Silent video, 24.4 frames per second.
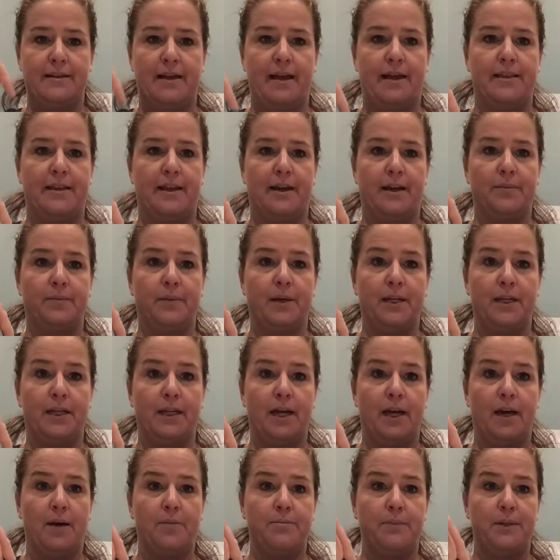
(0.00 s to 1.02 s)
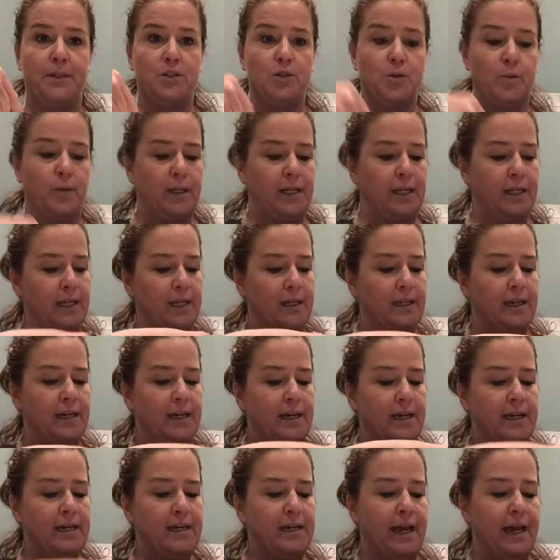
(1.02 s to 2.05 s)
and then I'm going to cut between
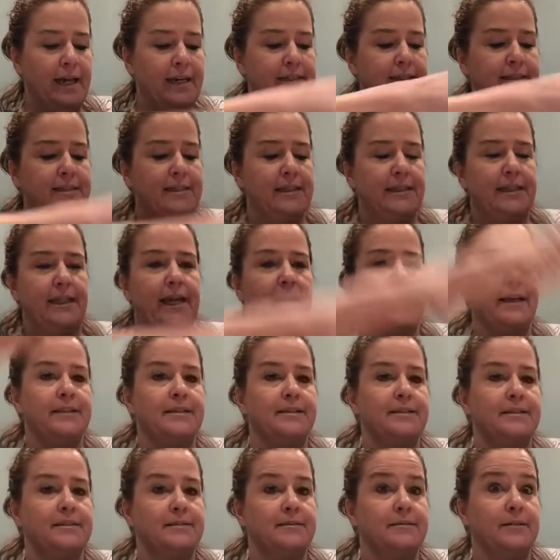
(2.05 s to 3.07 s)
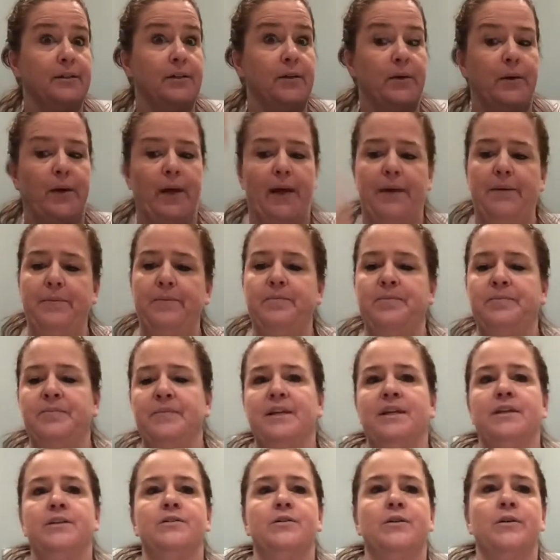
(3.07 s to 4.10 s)
next and last. Okay,
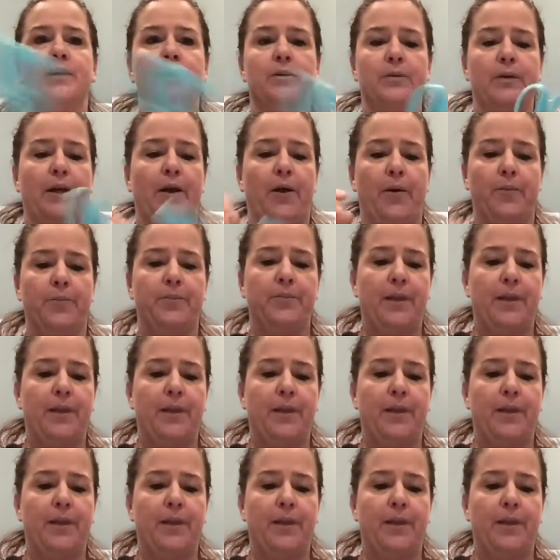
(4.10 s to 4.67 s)
so here we go.